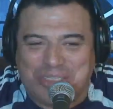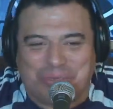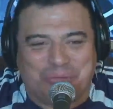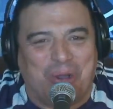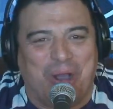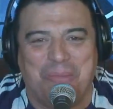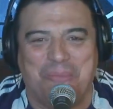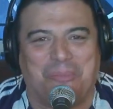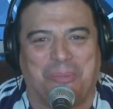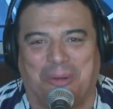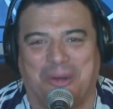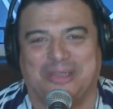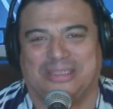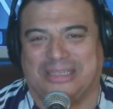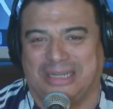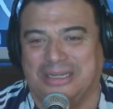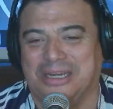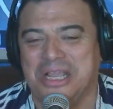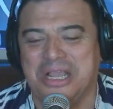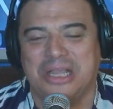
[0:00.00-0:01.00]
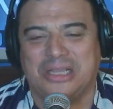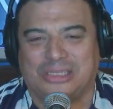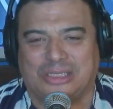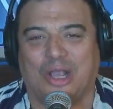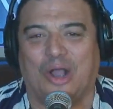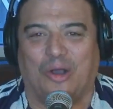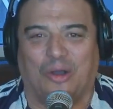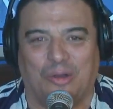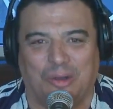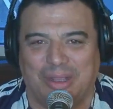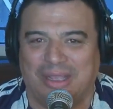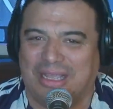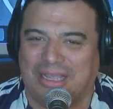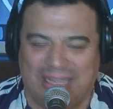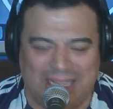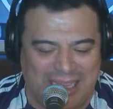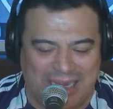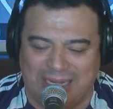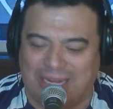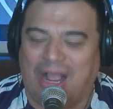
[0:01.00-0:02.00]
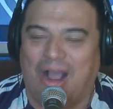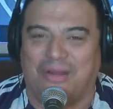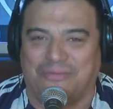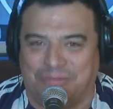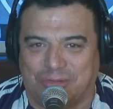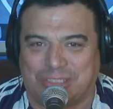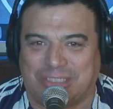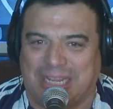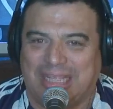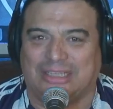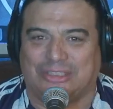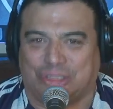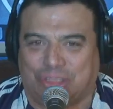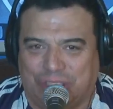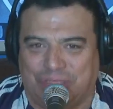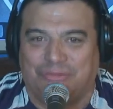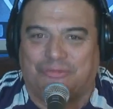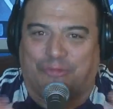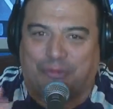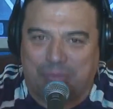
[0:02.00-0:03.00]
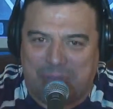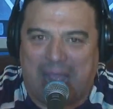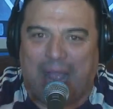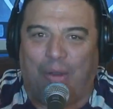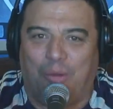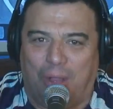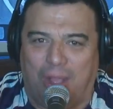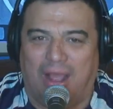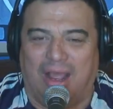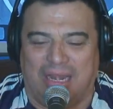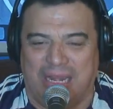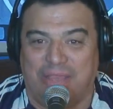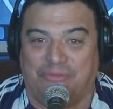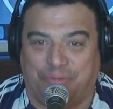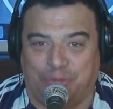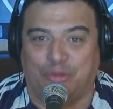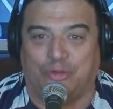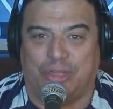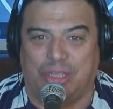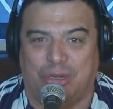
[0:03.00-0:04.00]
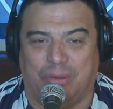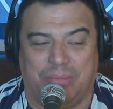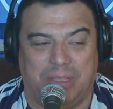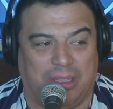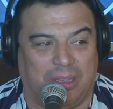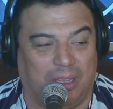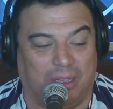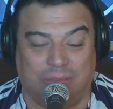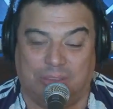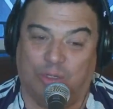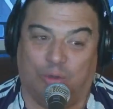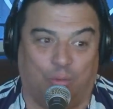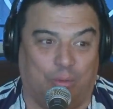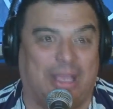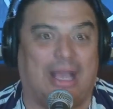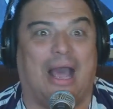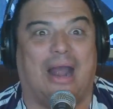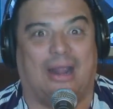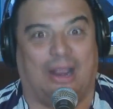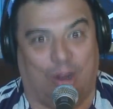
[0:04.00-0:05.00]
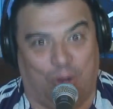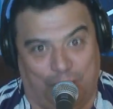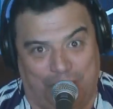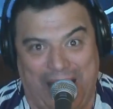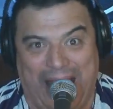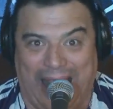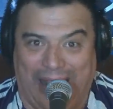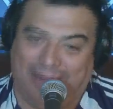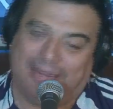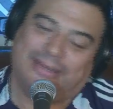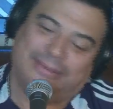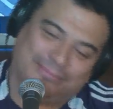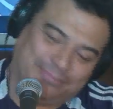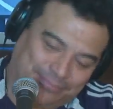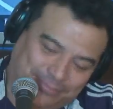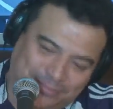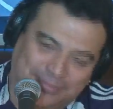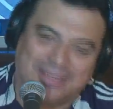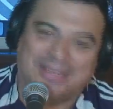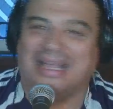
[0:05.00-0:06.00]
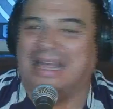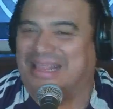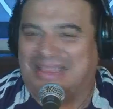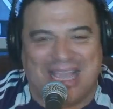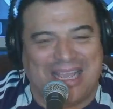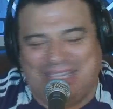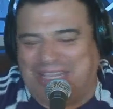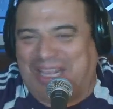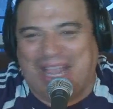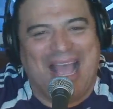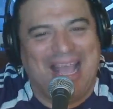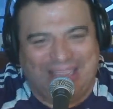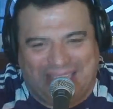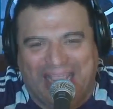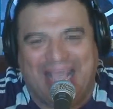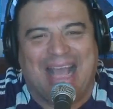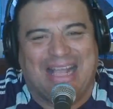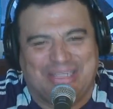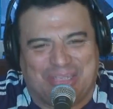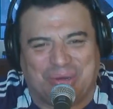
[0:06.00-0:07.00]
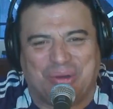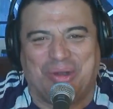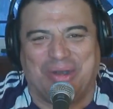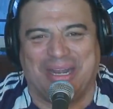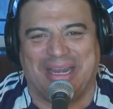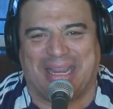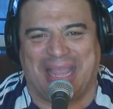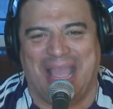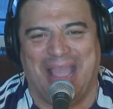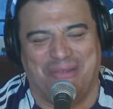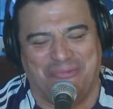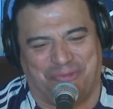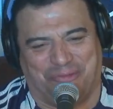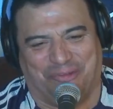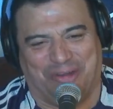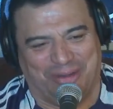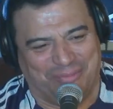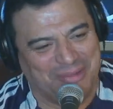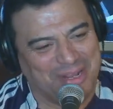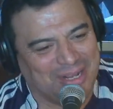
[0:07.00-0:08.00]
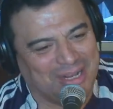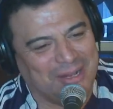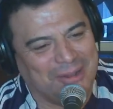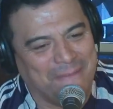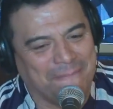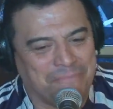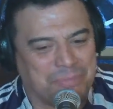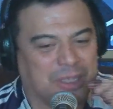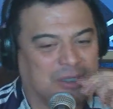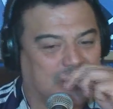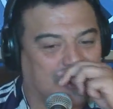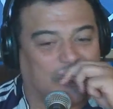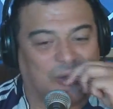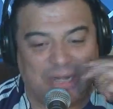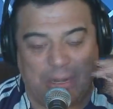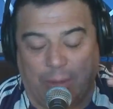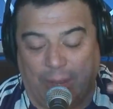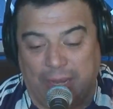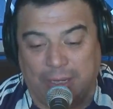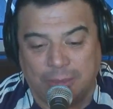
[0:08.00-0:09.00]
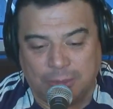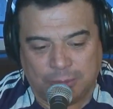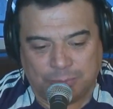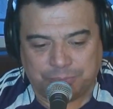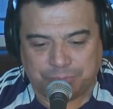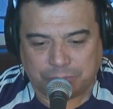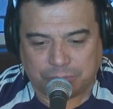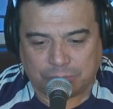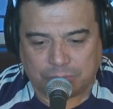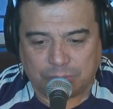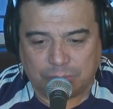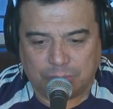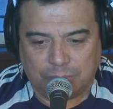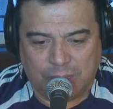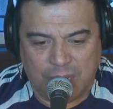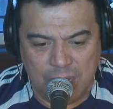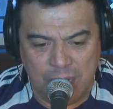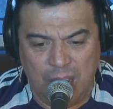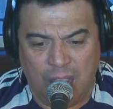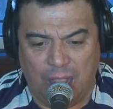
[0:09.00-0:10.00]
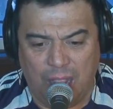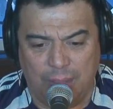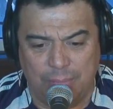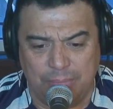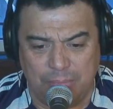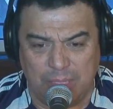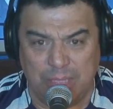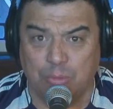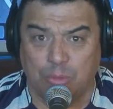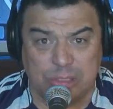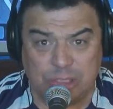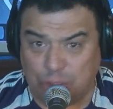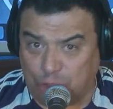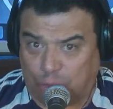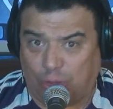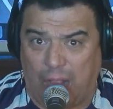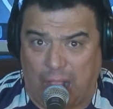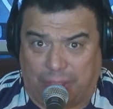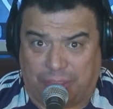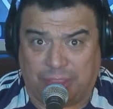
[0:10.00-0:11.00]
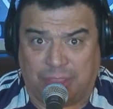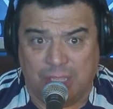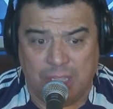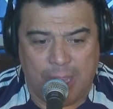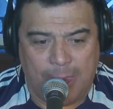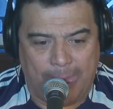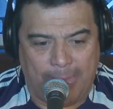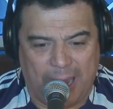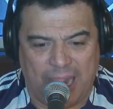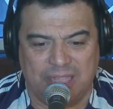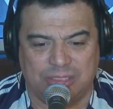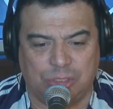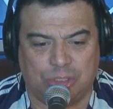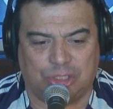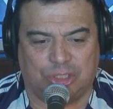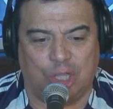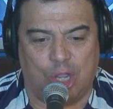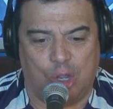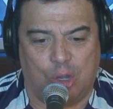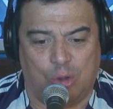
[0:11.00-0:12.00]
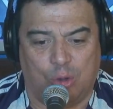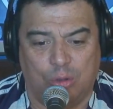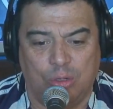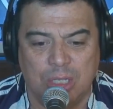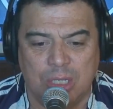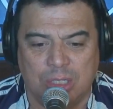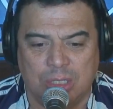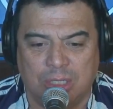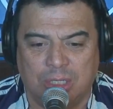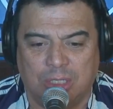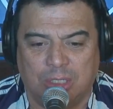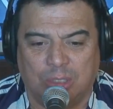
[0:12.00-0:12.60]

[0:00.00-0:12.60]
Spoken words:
just one person. So in conversation from now on, if you hear me go, dude, we got to go back. That's where it came from. So anyway, it was a trough. And so